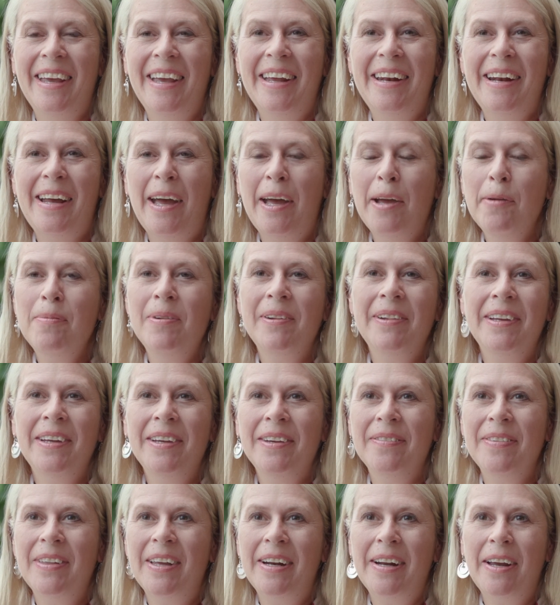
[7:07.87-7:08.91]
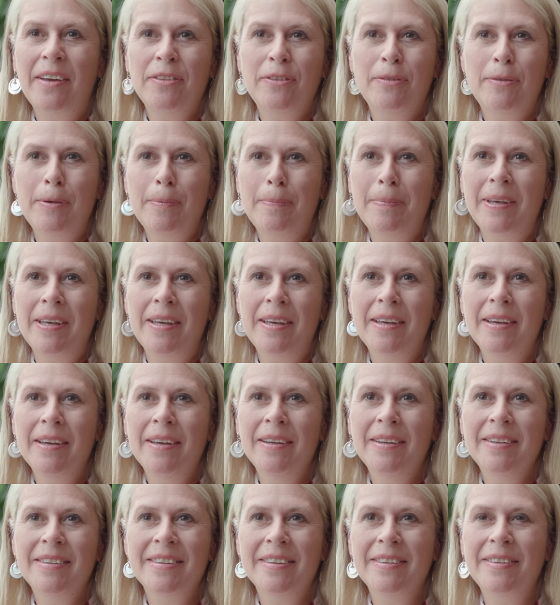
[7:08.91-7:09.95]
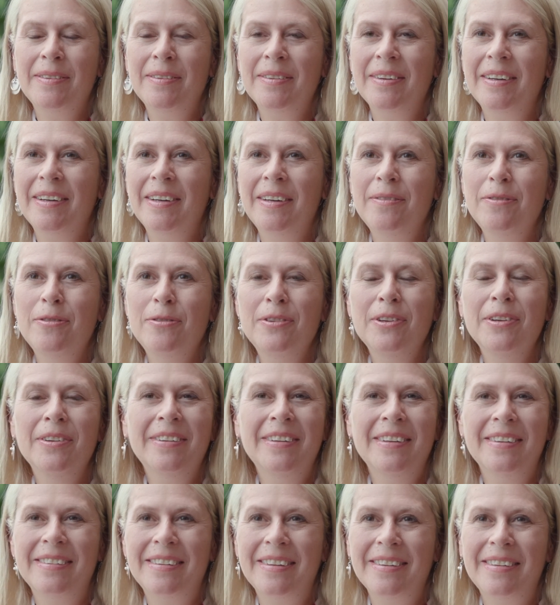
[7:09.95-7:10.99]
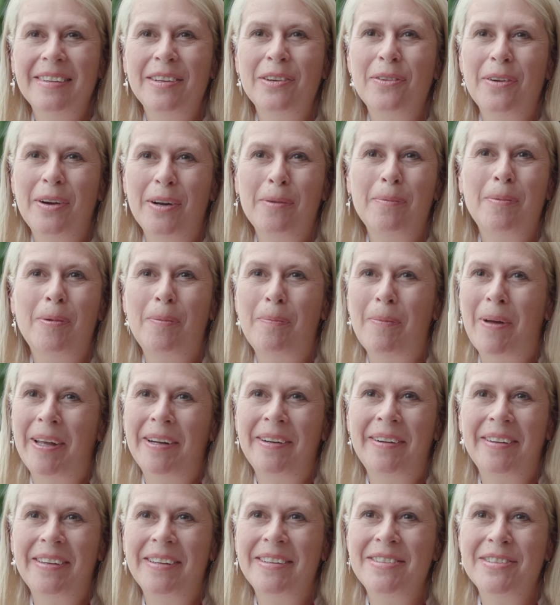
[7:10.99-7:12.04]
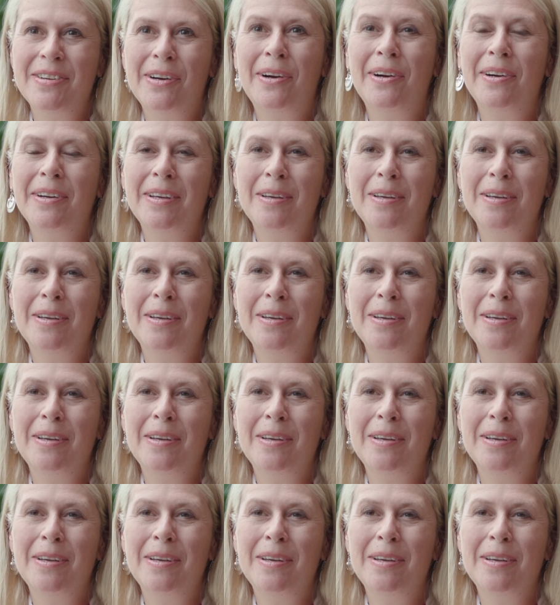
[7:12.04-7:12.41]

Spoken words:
And I believe that SVP just infuses this incredible model into our